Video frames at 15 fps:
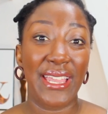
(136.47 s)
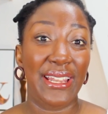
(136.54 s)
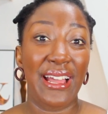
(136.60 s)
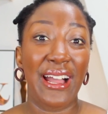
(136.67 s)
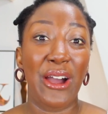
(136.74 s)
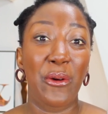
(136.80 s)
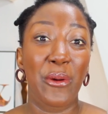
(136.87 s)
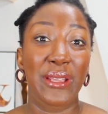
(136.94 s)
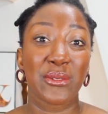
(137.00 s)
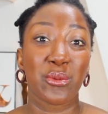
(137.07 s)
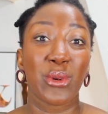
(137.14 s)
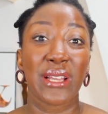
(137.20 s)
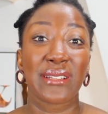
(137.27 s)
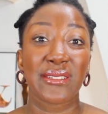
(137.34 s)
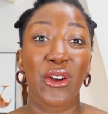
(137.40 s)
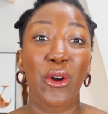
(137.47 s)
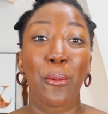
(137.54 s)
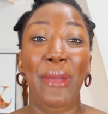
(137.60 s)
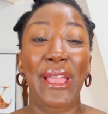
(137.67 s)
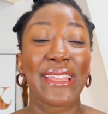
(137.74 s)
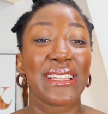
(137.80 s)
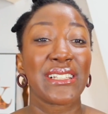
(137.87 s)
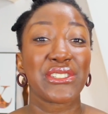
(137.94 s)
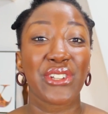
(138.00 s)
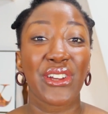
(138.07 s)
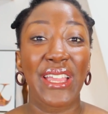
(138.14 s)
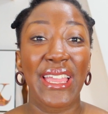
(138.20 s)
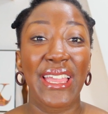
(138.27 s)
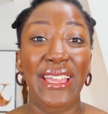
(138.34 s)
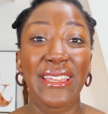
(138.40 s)
and how it works on my
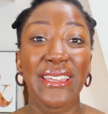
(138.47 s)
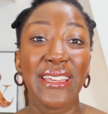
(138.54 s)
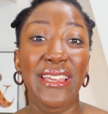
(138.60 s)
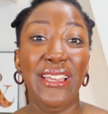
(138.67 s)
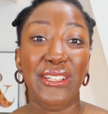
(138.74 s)
natural hair,